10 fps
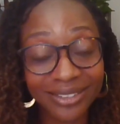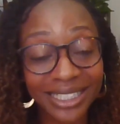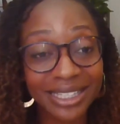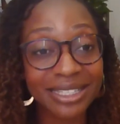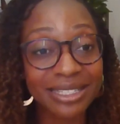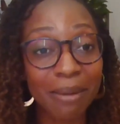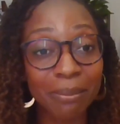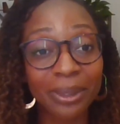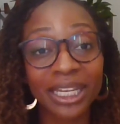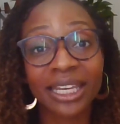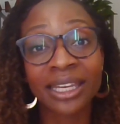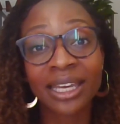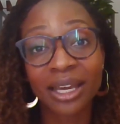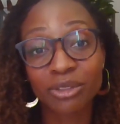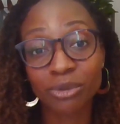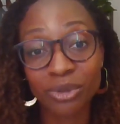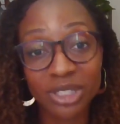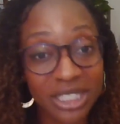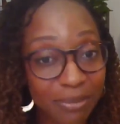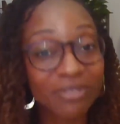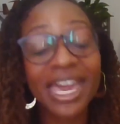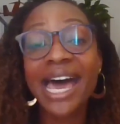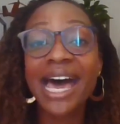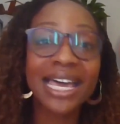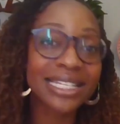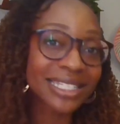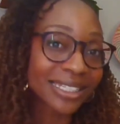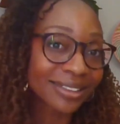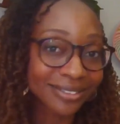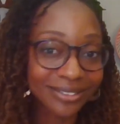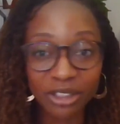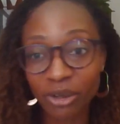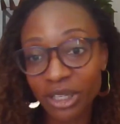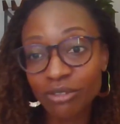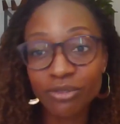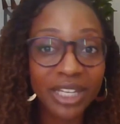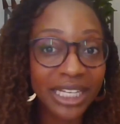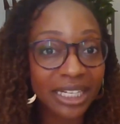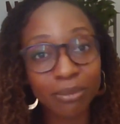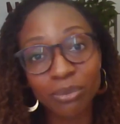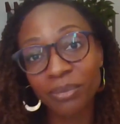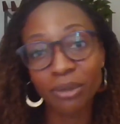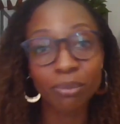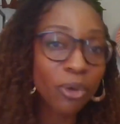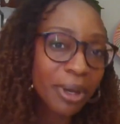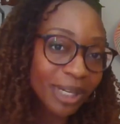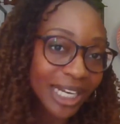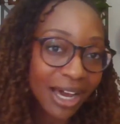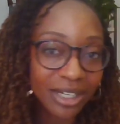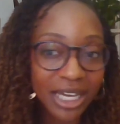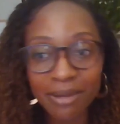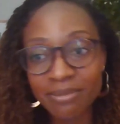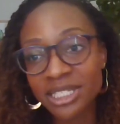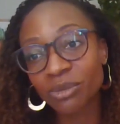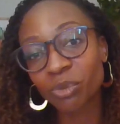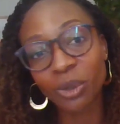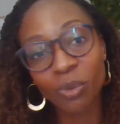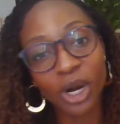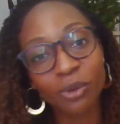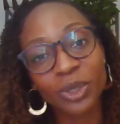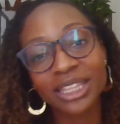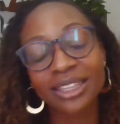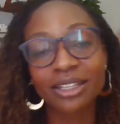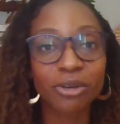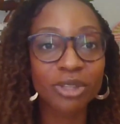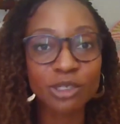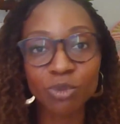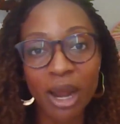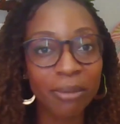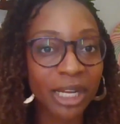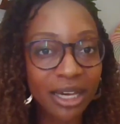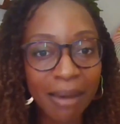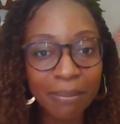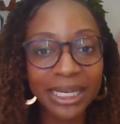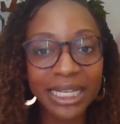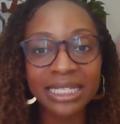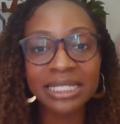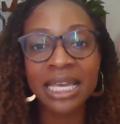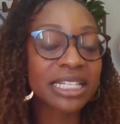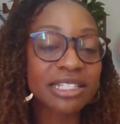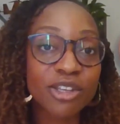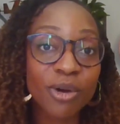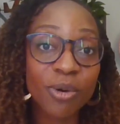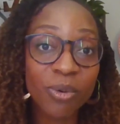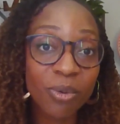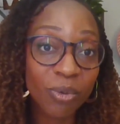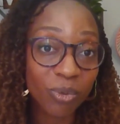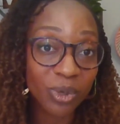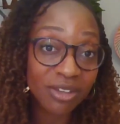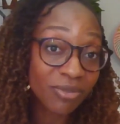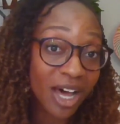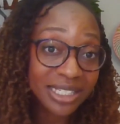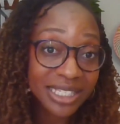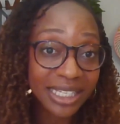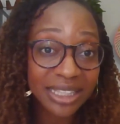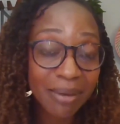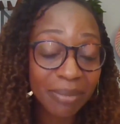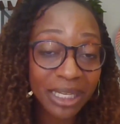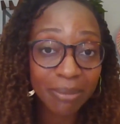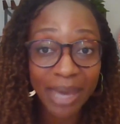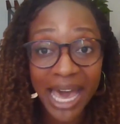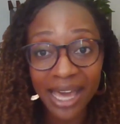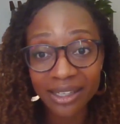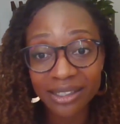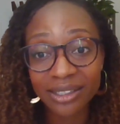in this company through deceptive ads and inflated employment outcomes. And we work with these prominent companies, and so we fought to get that money back.